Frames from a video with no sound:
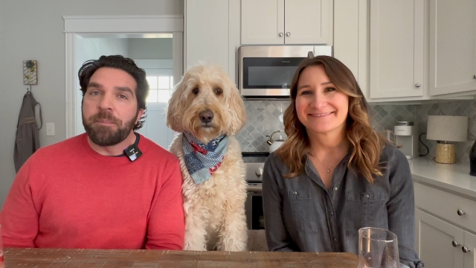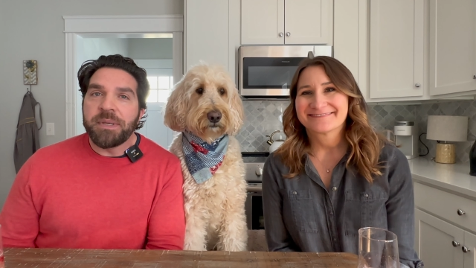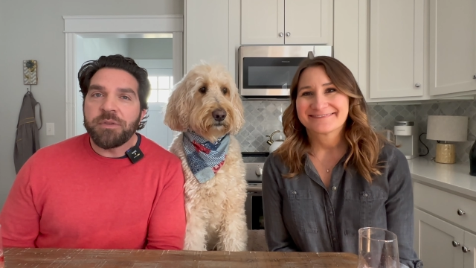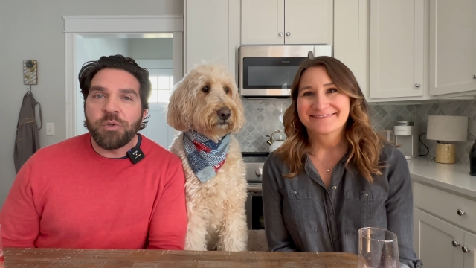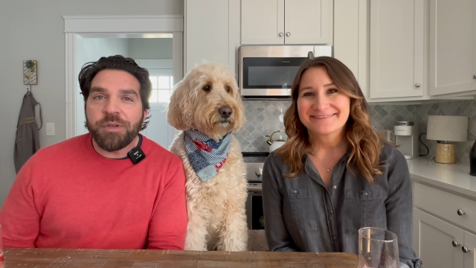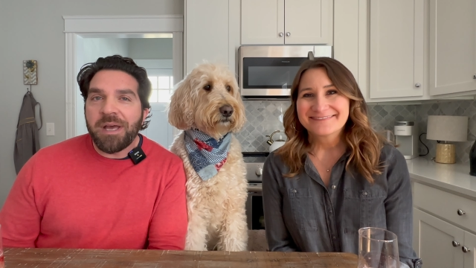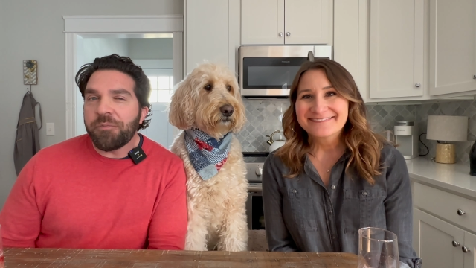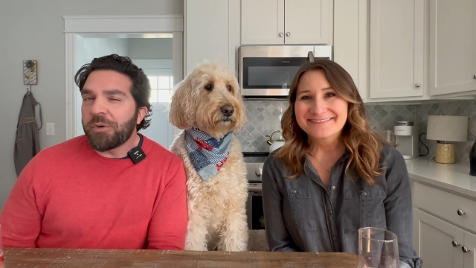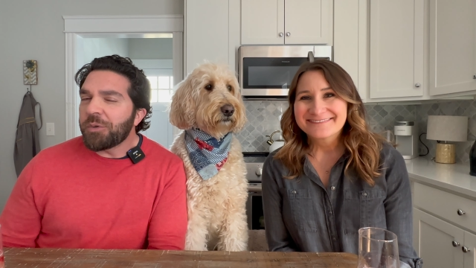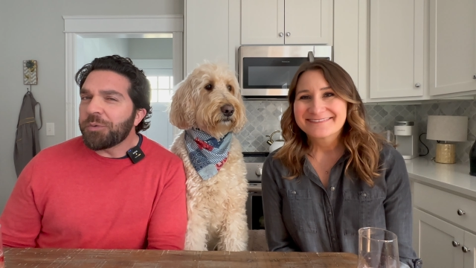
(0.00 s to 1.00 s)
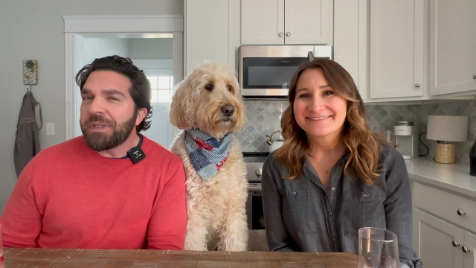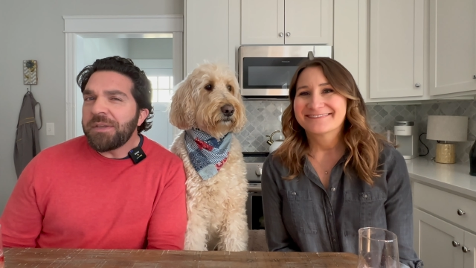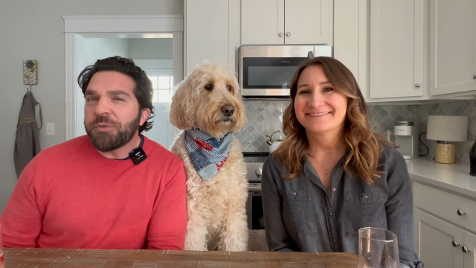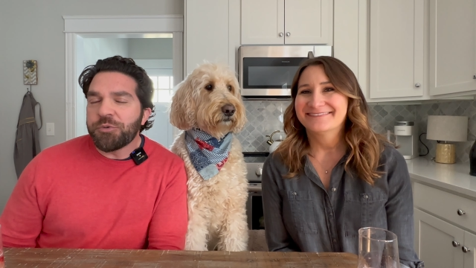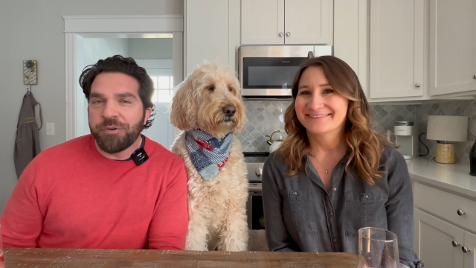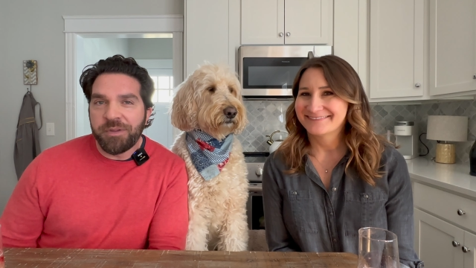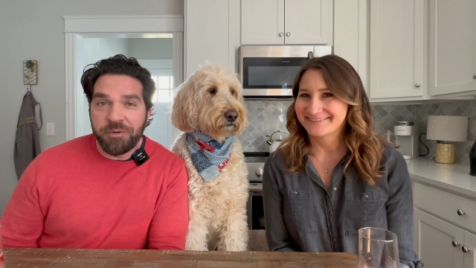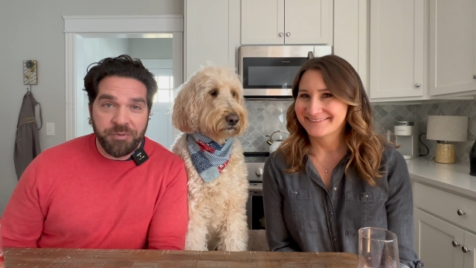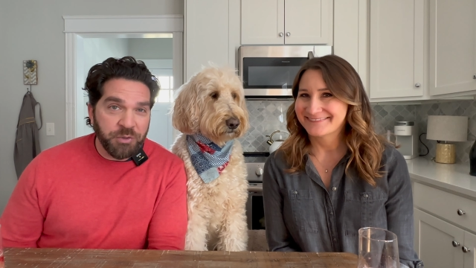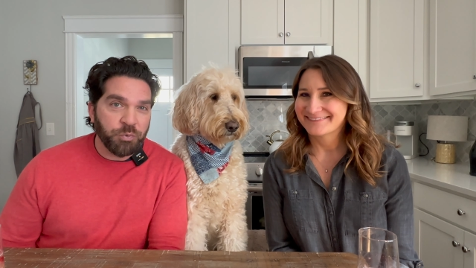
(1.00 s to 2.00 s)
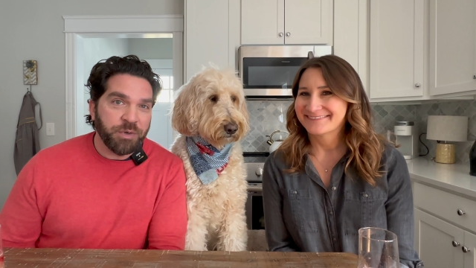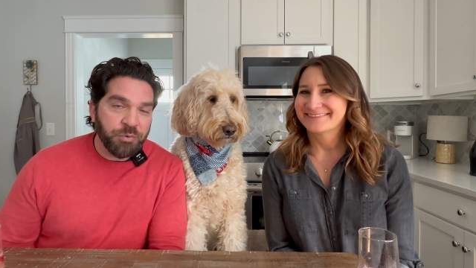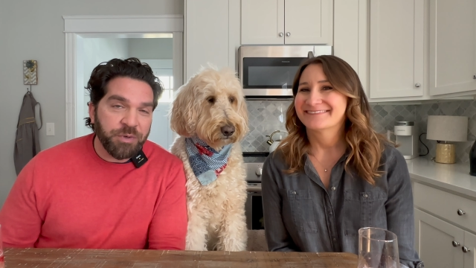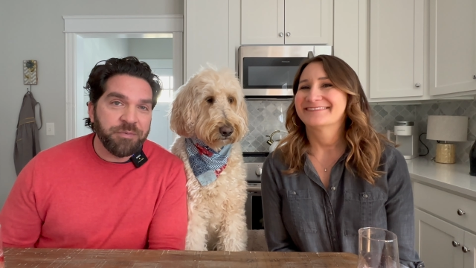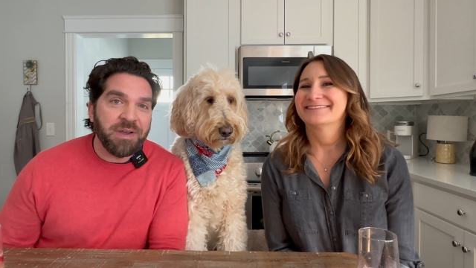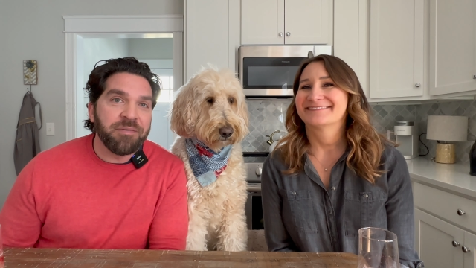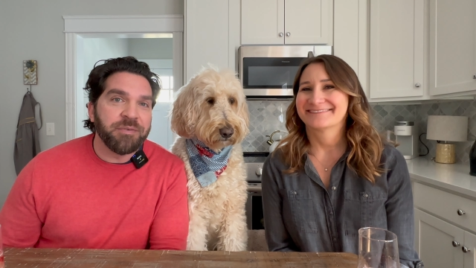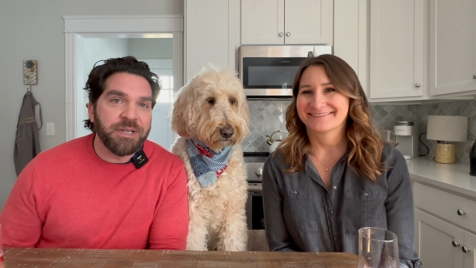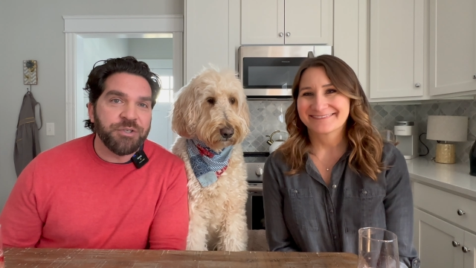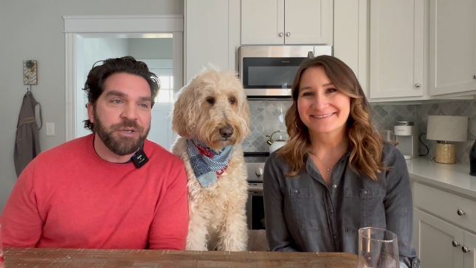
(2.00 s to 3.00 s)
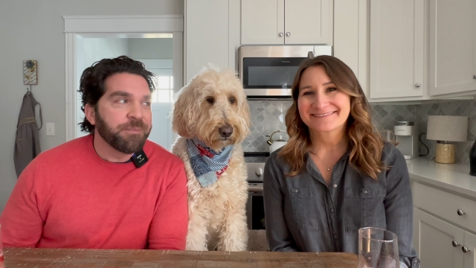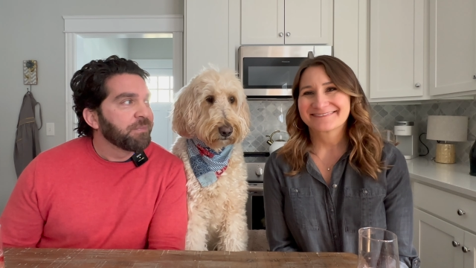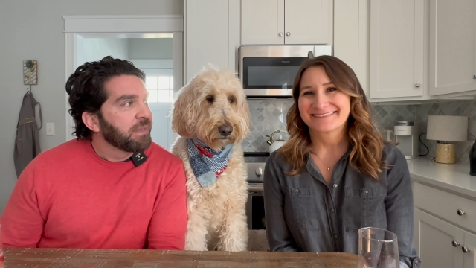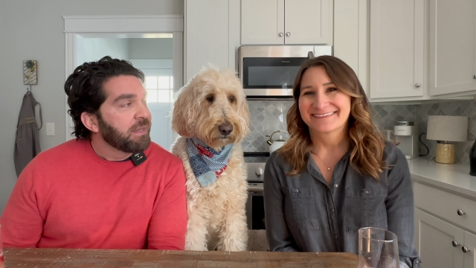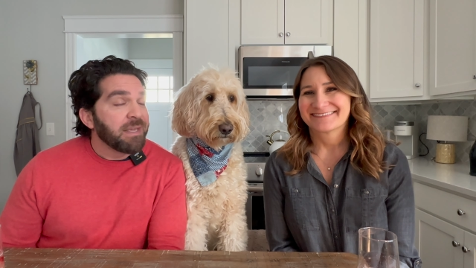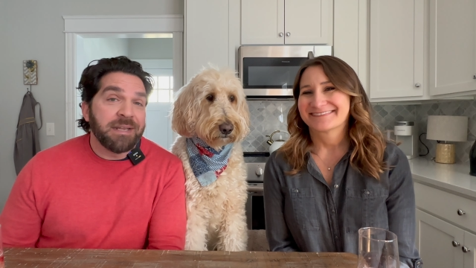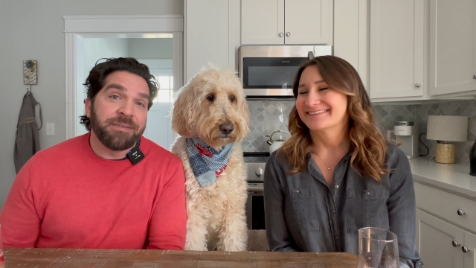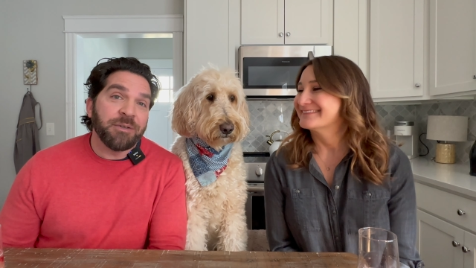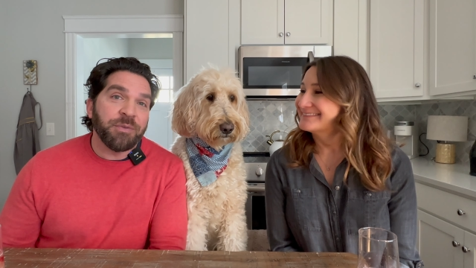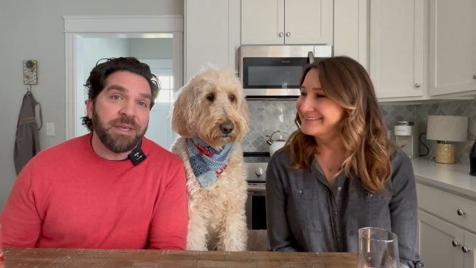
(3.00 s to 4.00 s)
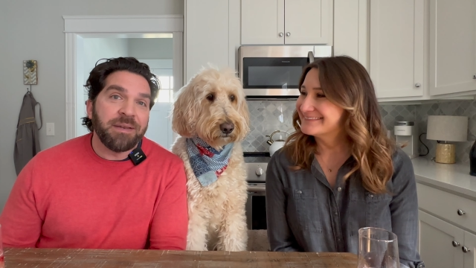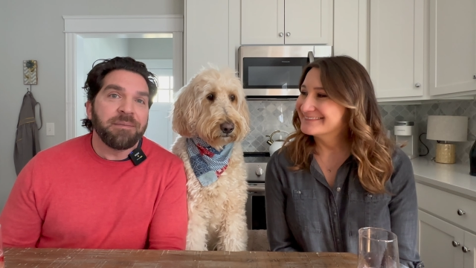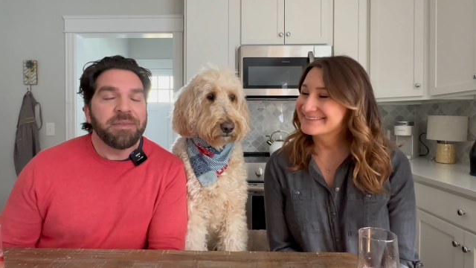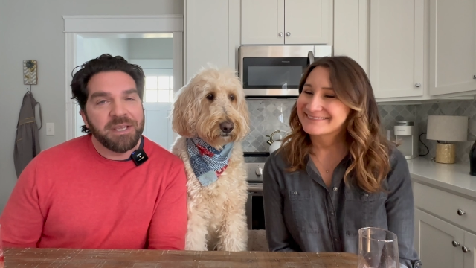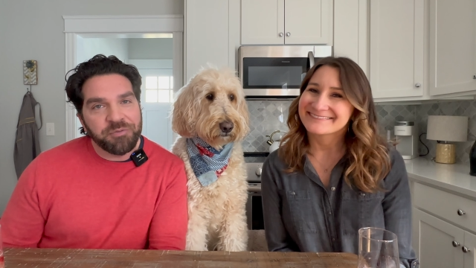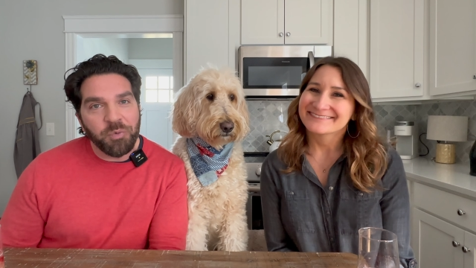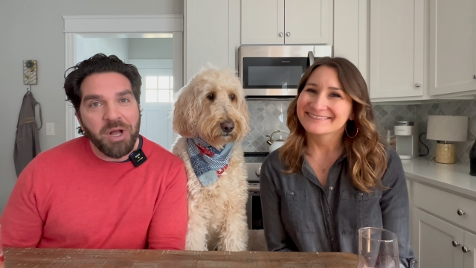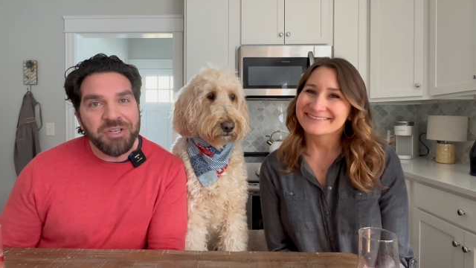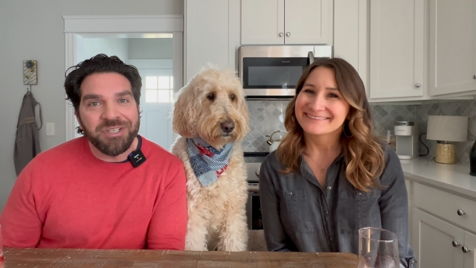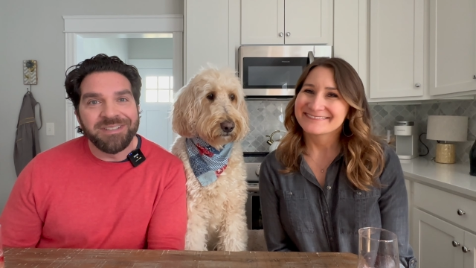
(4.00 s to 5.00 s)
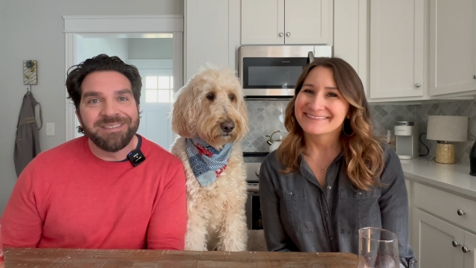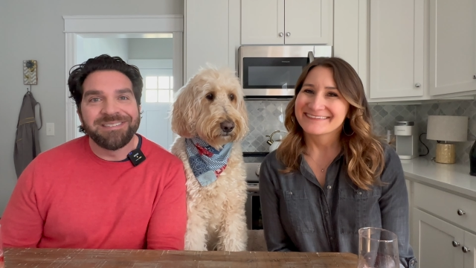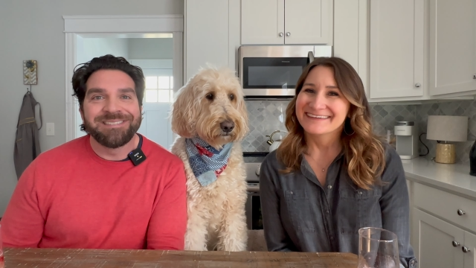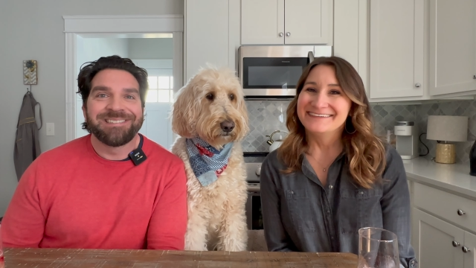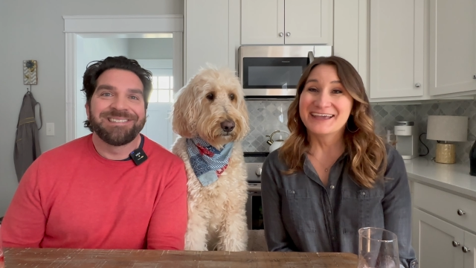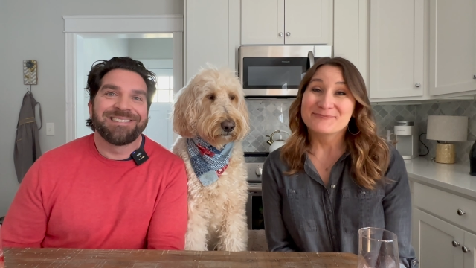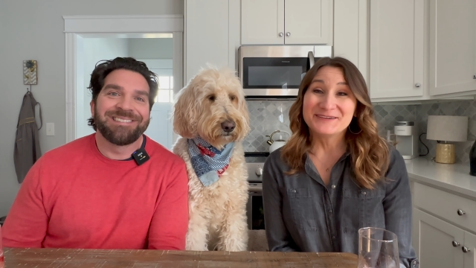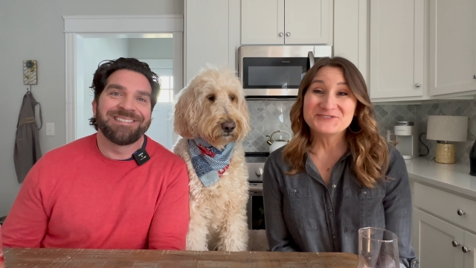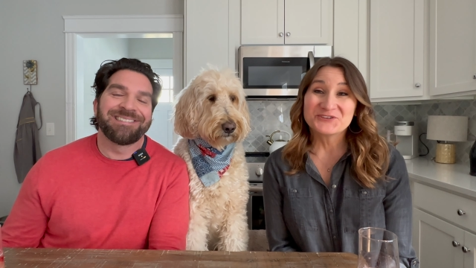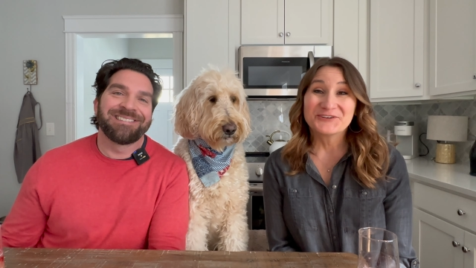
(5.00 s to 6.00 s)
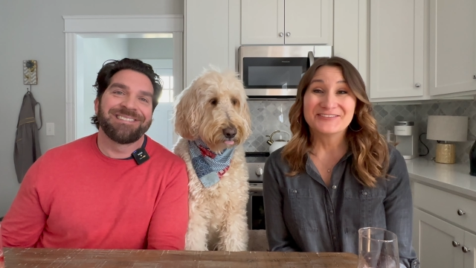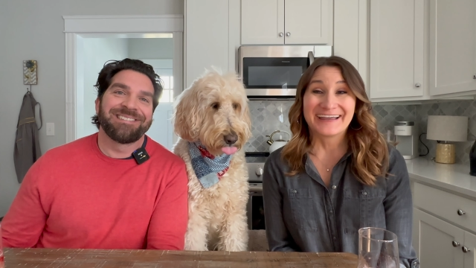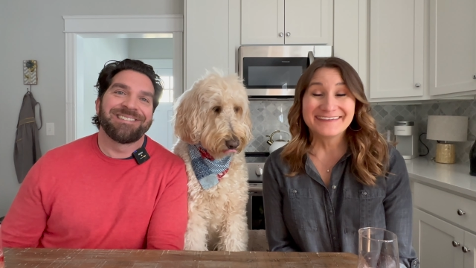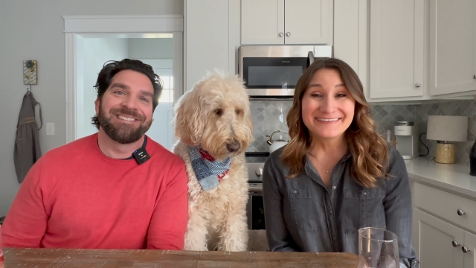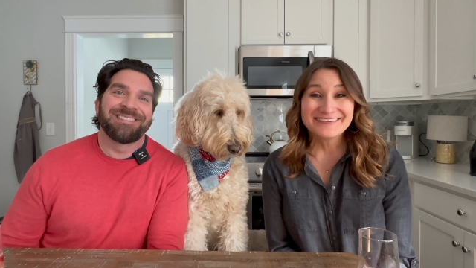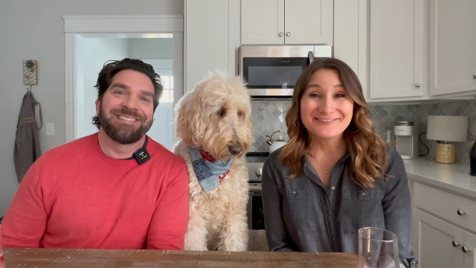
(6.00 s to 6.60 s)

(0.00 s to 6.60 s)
Speaker 1: Be on the lookout for a little teaser trailer for the 2025 adventure. And until then, thanks for watching.
Speaker 2: Yeah, be sure to like this